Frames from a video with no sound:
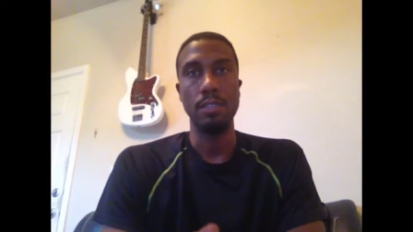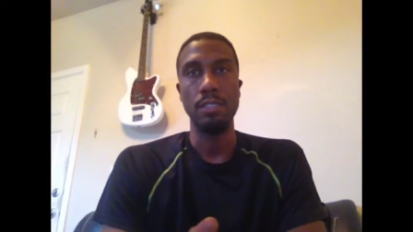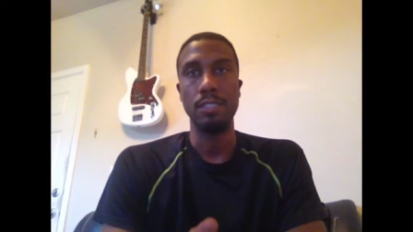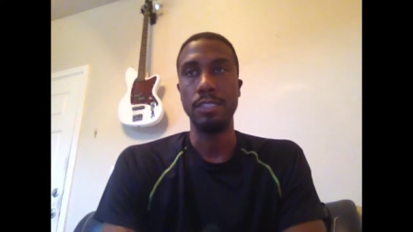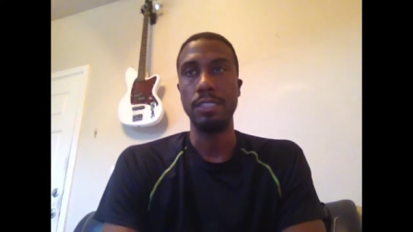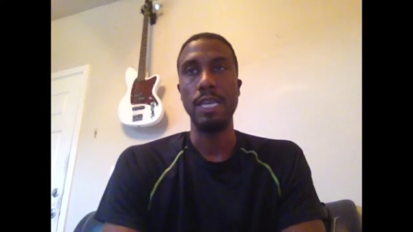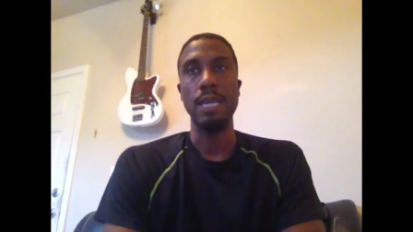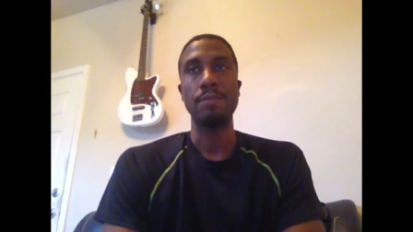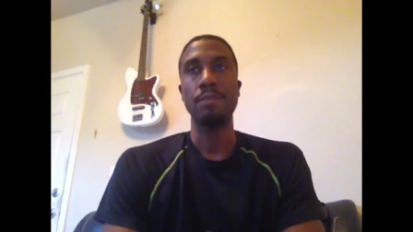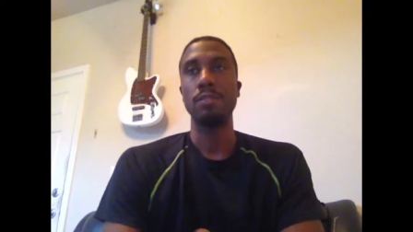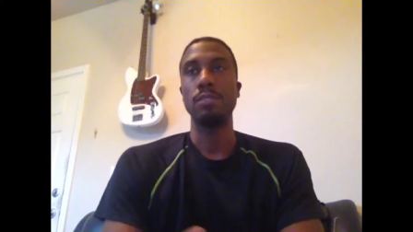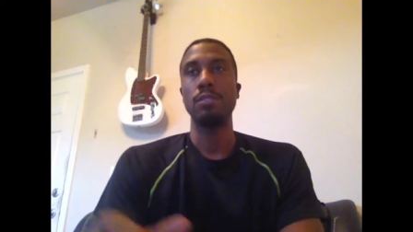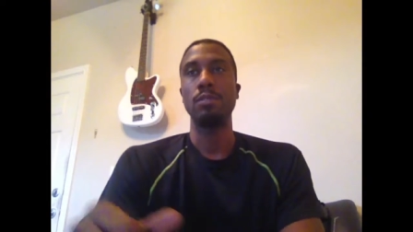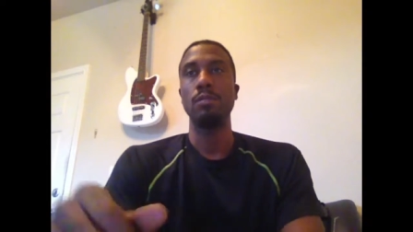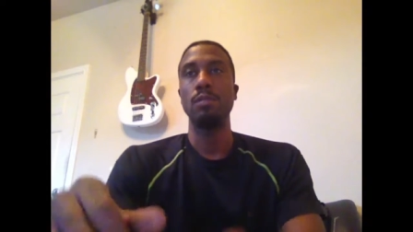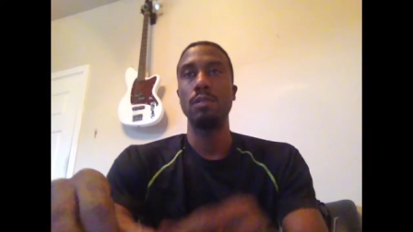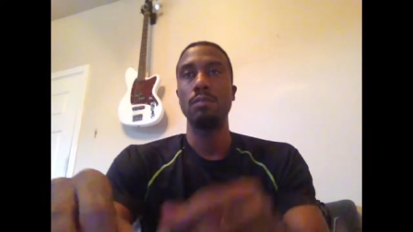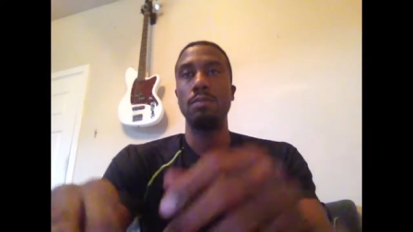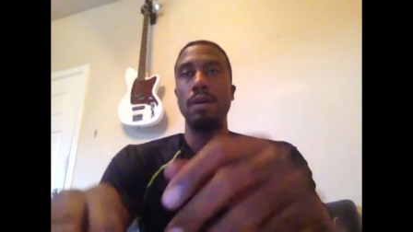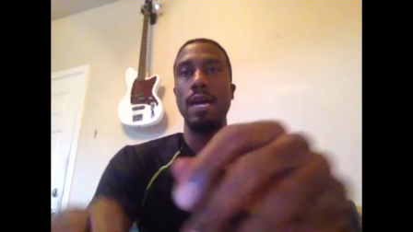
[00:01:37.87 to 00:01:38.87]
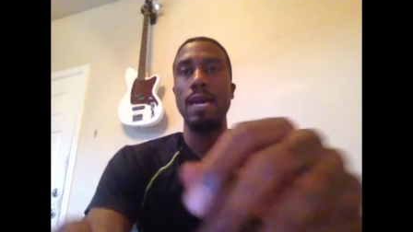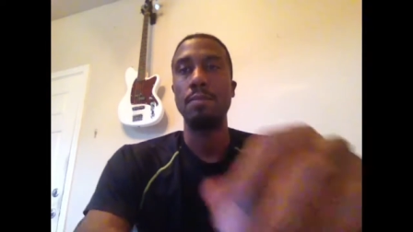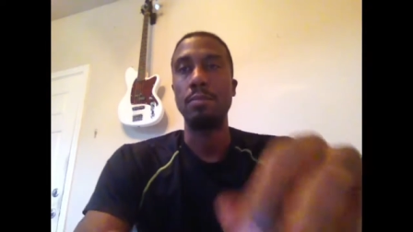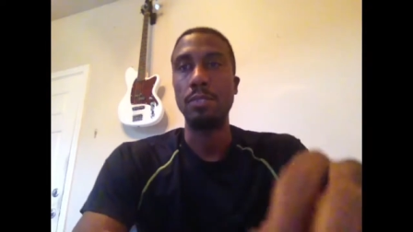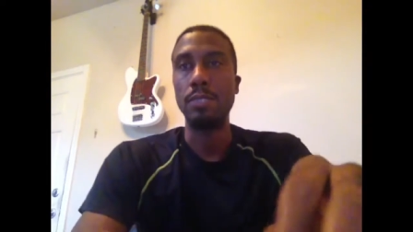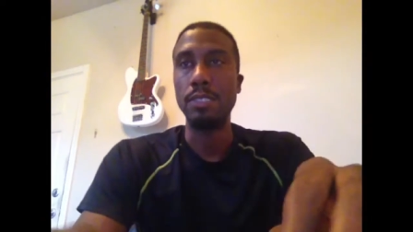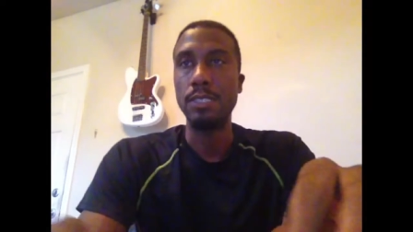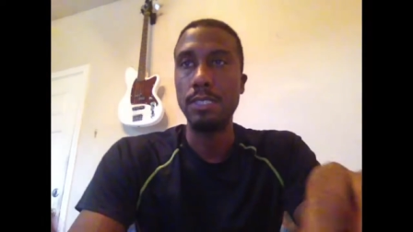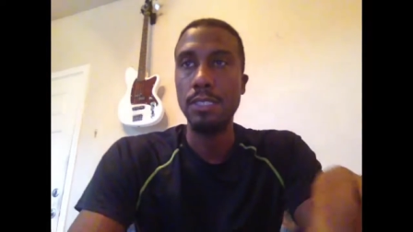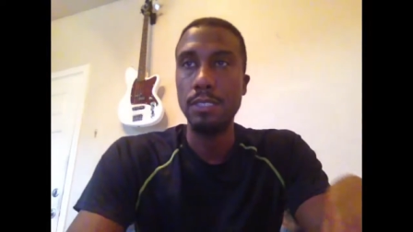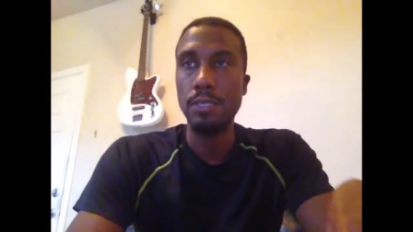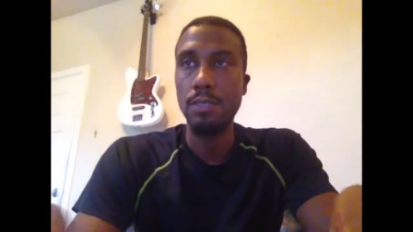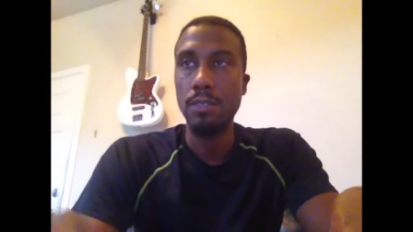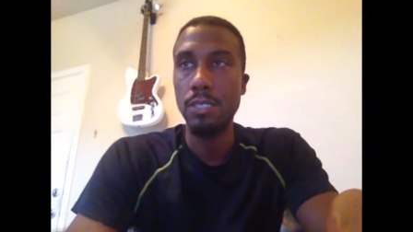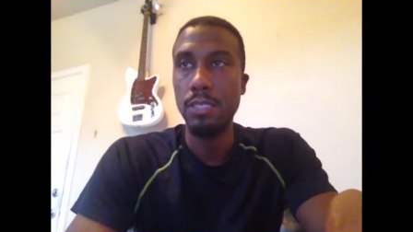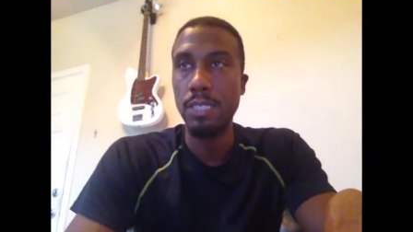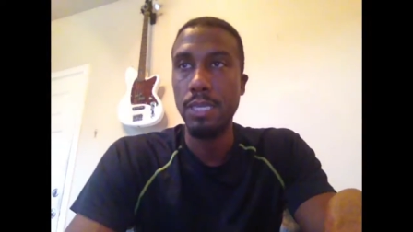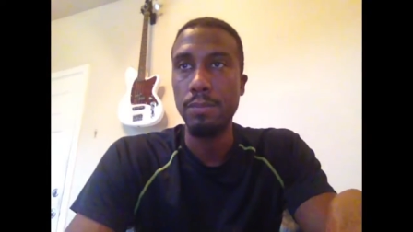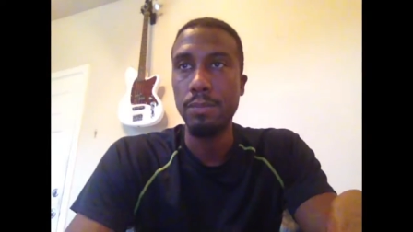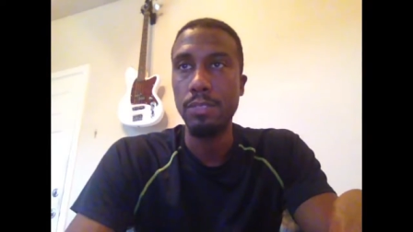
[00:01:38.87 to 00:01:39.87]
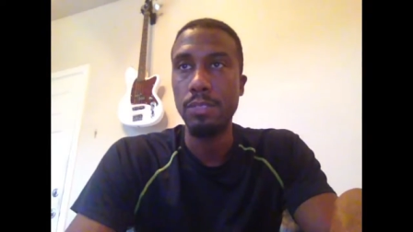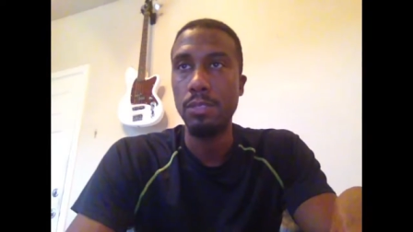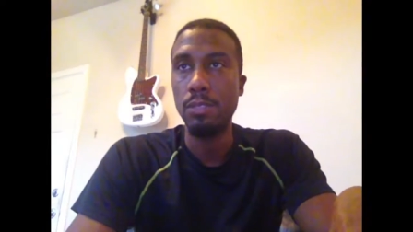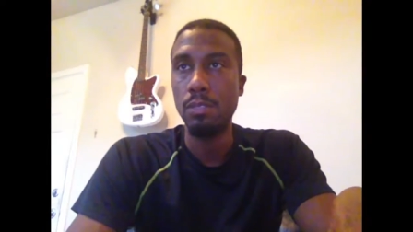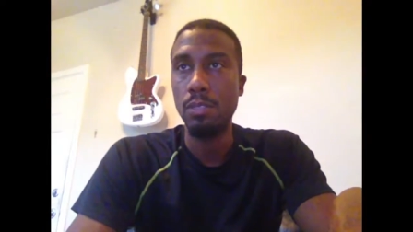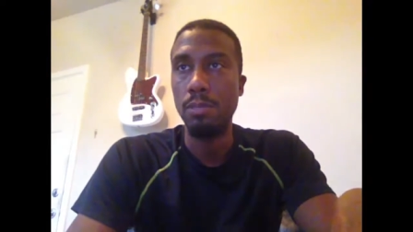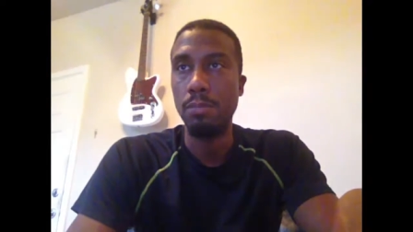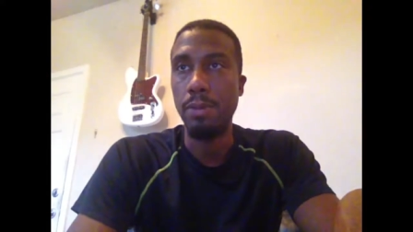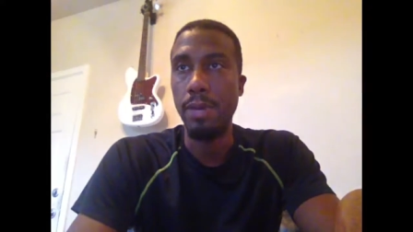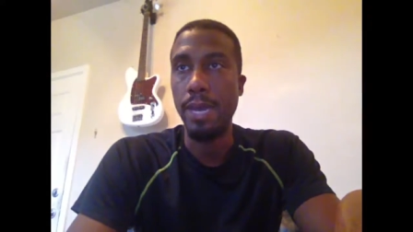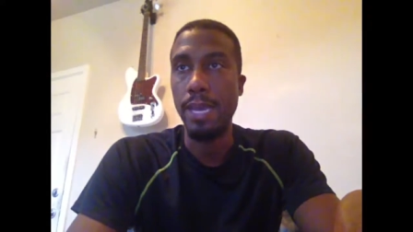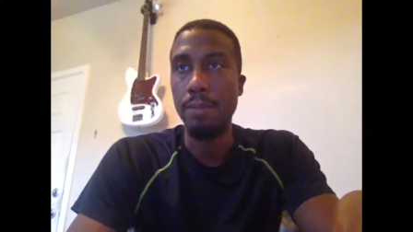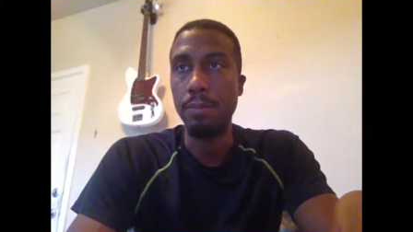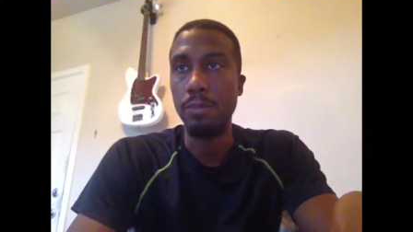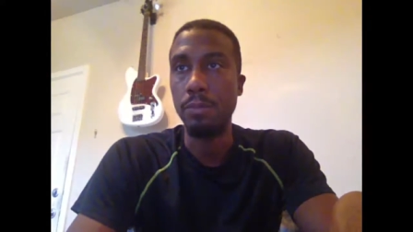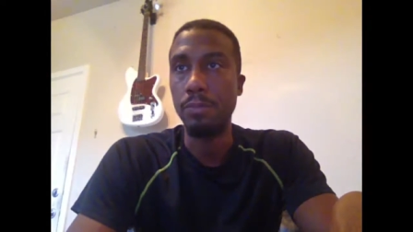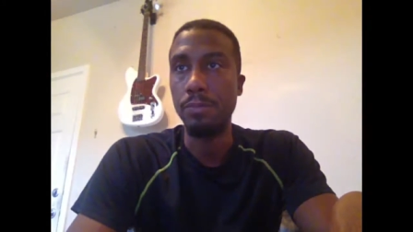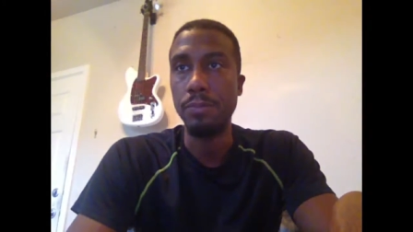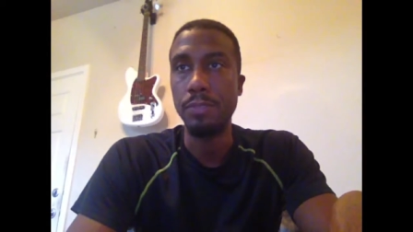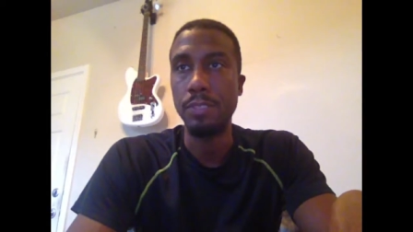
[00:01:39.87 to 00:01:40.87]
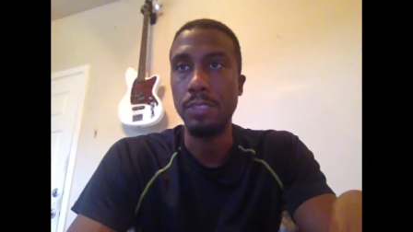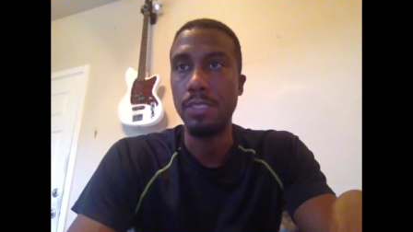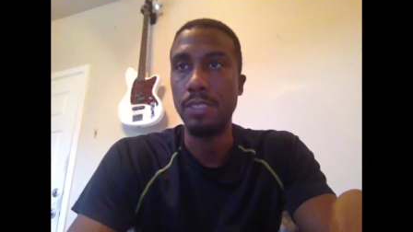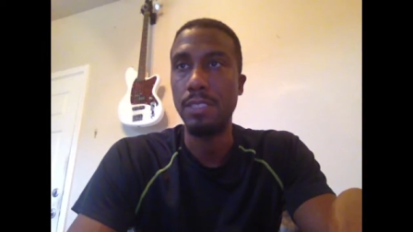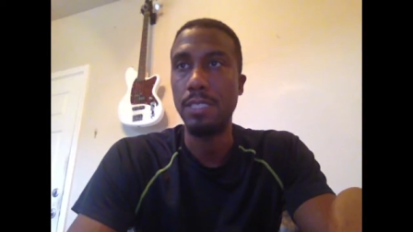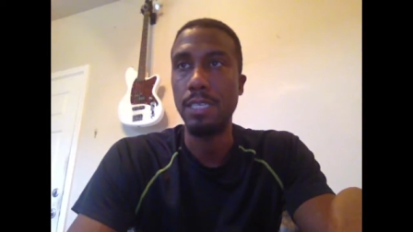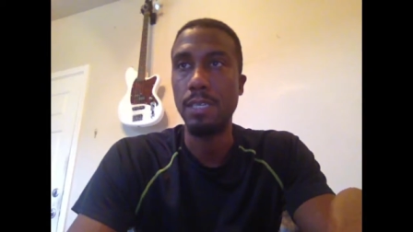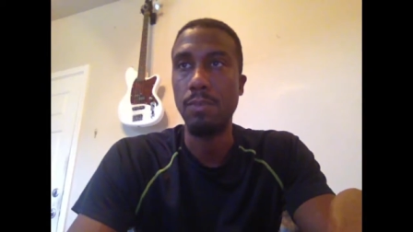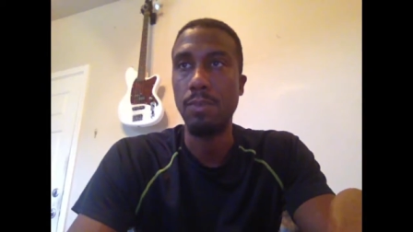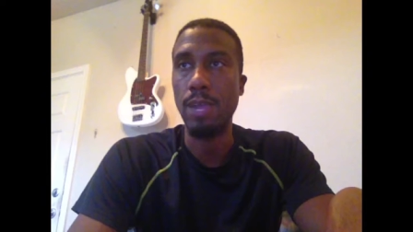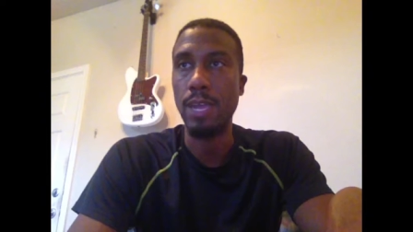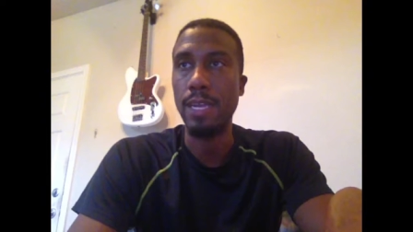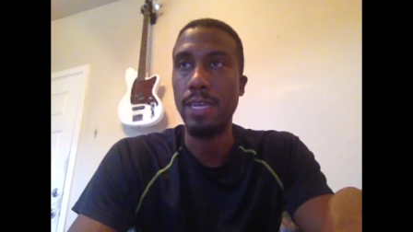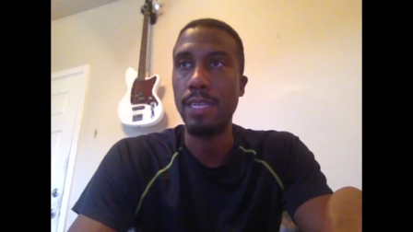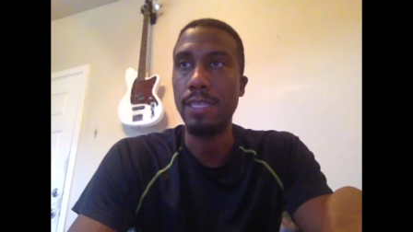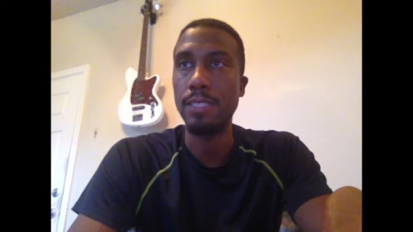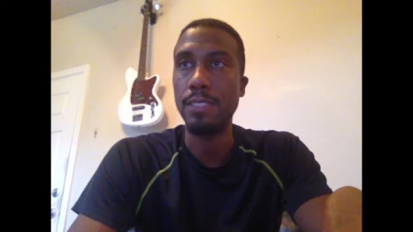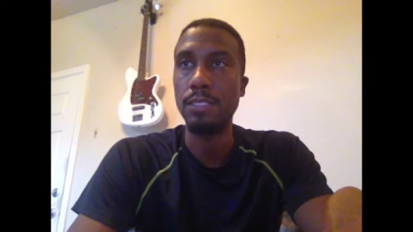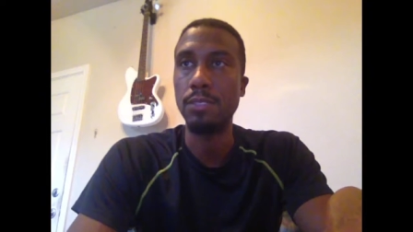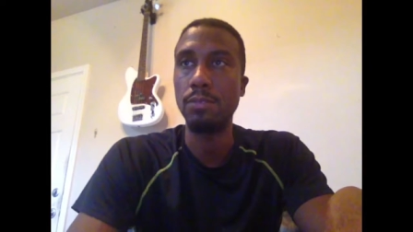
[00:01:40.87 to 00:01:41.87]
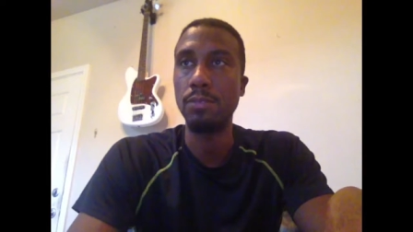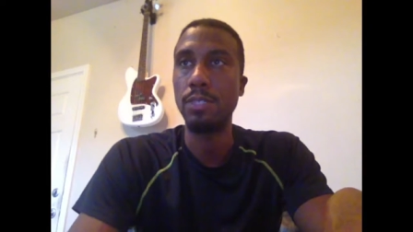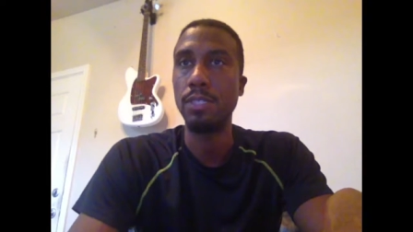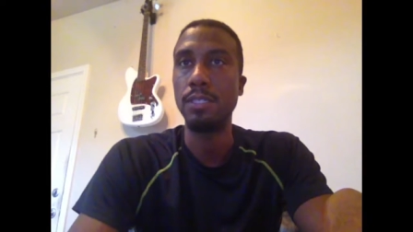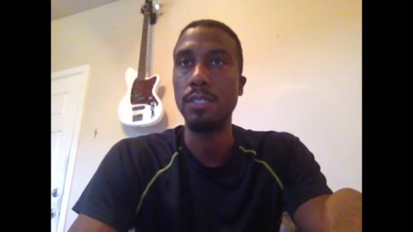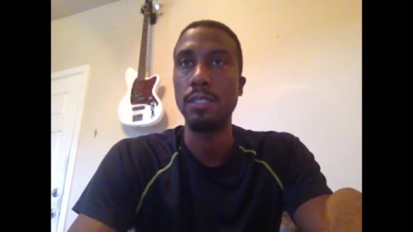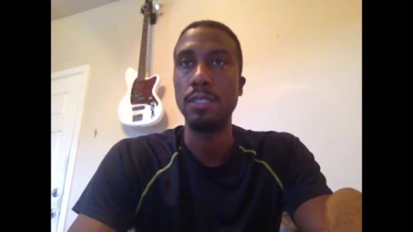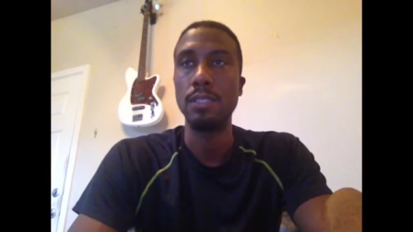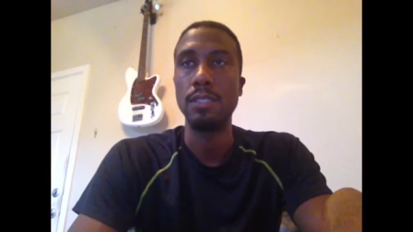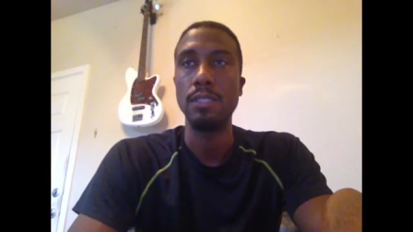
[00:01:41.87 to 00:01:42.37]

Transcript: Chapter 2 of the Bible. Let's just go to chapter 2 of the Bible. Just dig right into it.